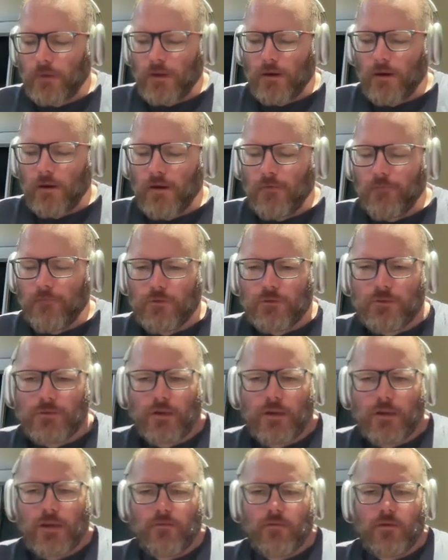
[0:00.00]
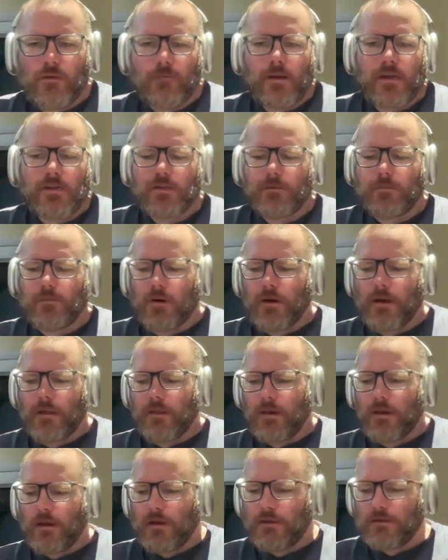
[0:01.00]
And I've also given Magic Pie
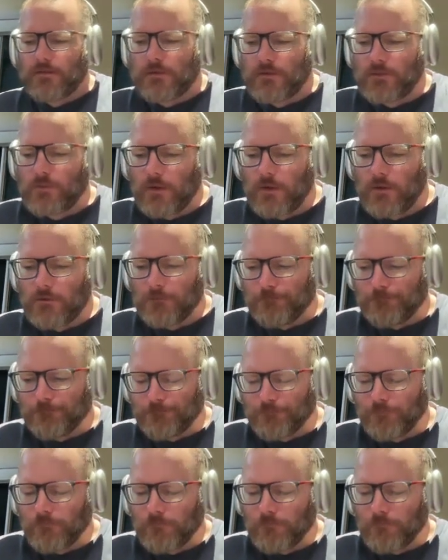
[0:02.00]
the Arse as well.